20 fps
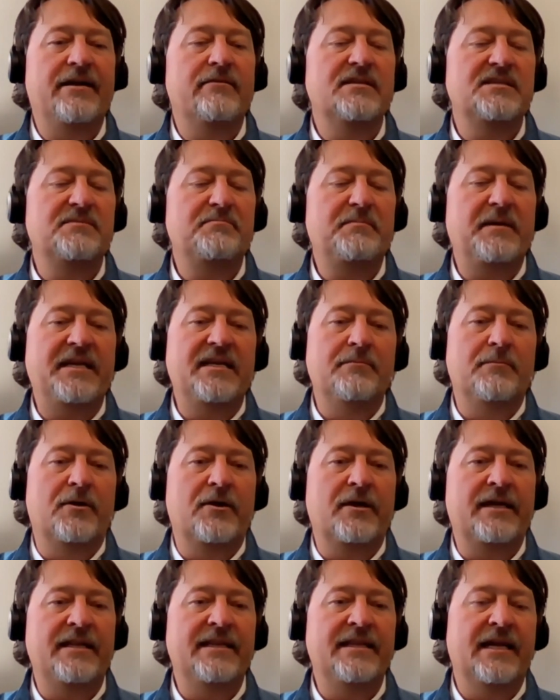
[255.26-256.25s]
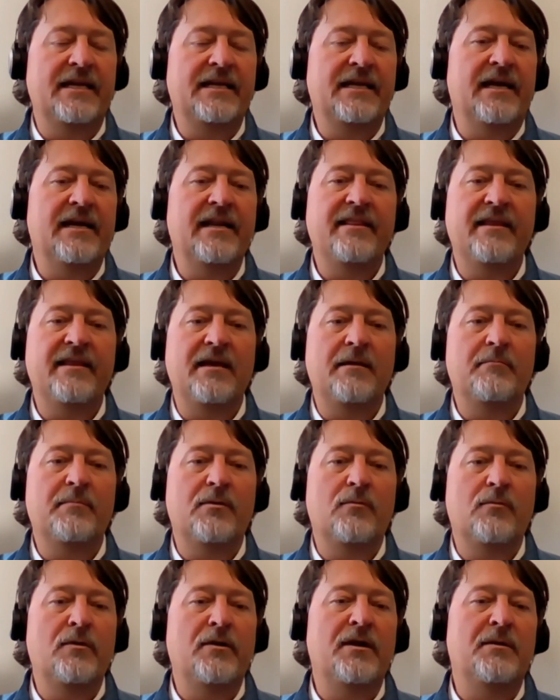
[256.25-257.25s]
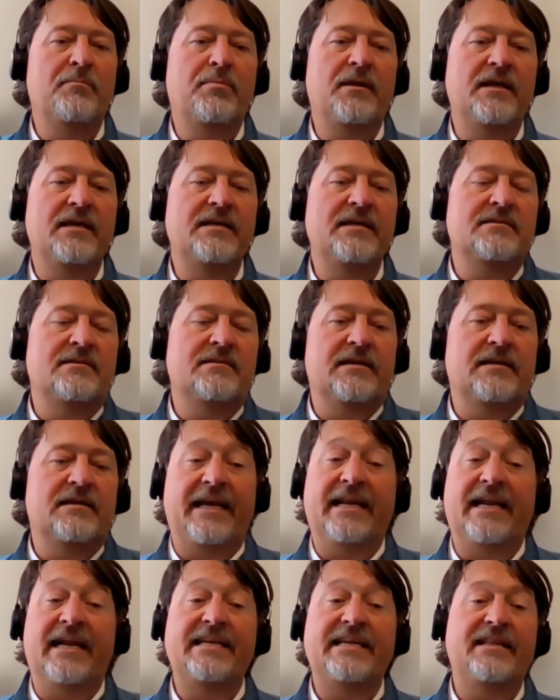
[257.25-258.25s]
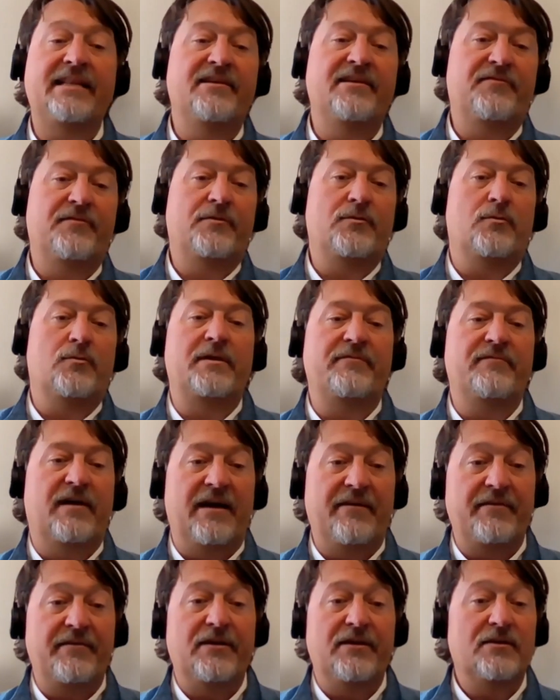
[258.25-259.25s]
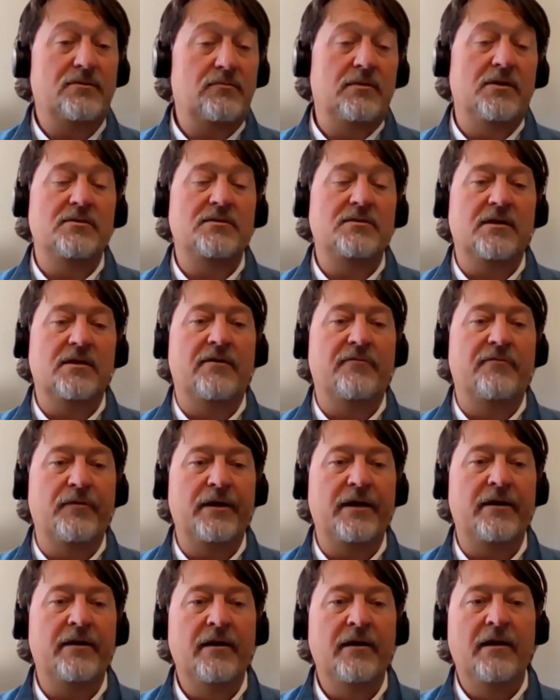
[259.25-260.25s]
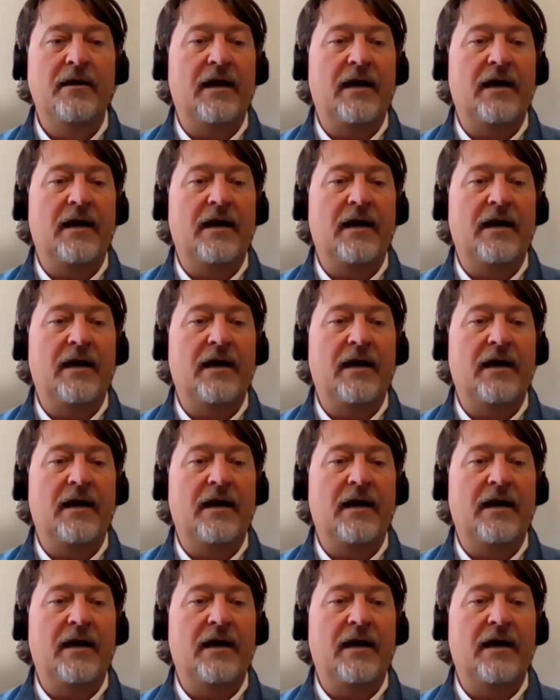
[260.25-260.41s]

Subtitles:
and speed to market and that kind of thing. But we're at a place, again, I did this for 25 years, wrote software.